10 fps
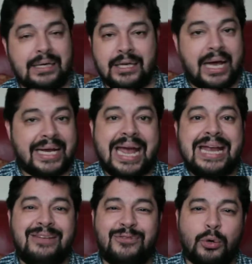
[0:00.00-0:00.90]

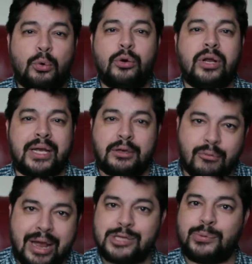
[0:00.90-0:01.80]
again, if you're like a
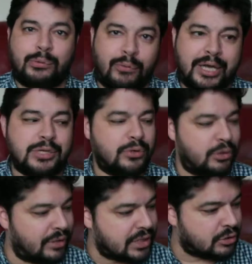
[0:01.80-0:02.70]
director or a writer,
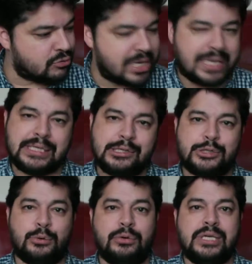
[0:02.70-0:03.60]
you're into creating
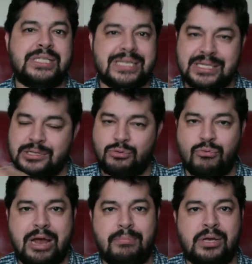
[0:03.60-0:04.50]
stories, this is
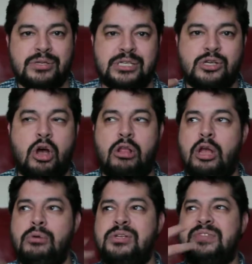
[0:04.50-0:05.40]
great because it's got
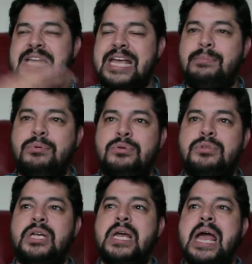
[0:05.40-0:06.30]
loads of
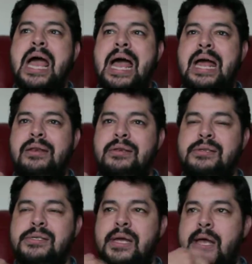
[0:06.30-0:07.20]
tables
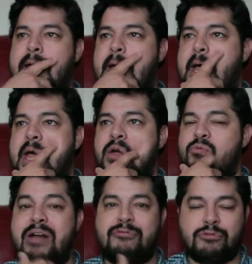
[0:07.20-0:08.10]
and
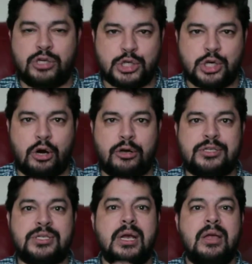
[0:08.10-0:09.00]
reference
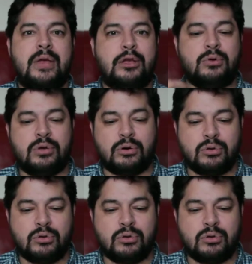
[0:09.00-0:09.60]
charts that you can